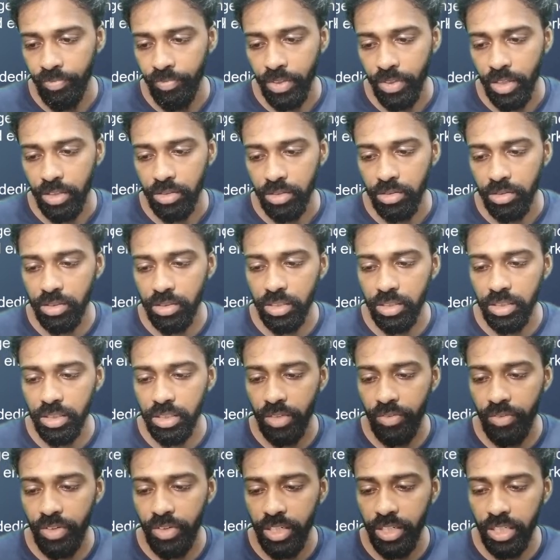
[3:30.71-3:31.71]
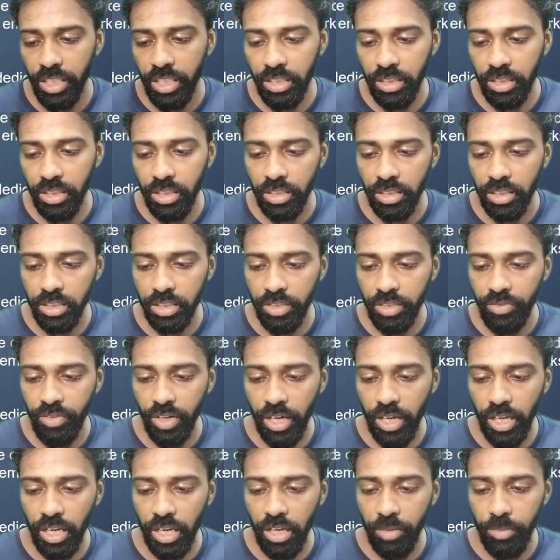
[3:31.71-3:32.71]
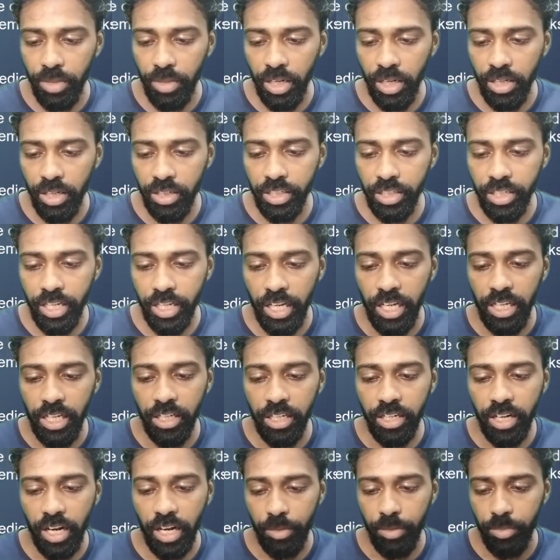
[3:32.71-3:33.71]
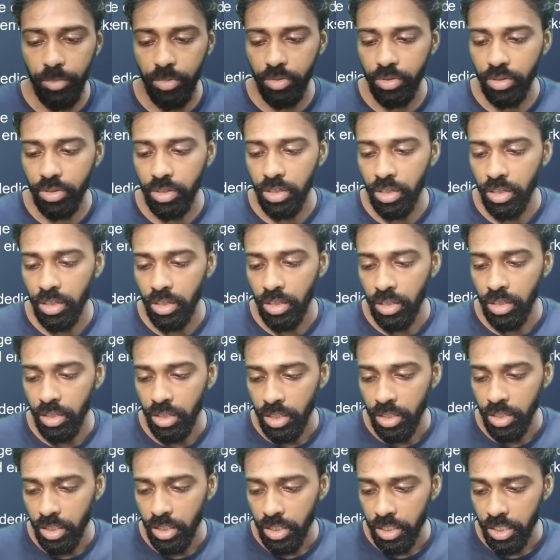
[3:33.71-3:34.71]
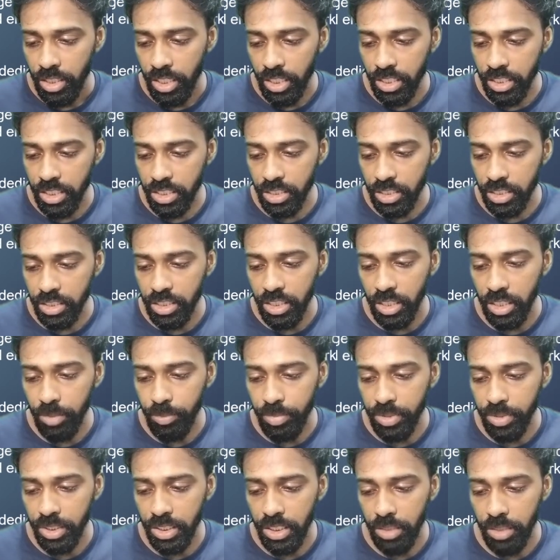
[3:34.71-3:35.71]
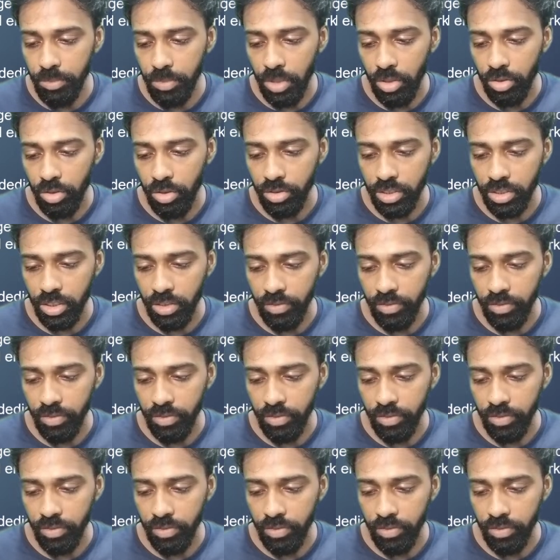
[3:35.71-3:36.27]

So this is 17th Divya Kala Mela, and it held in Raipur. Next, Shilp Didi Mahotsav.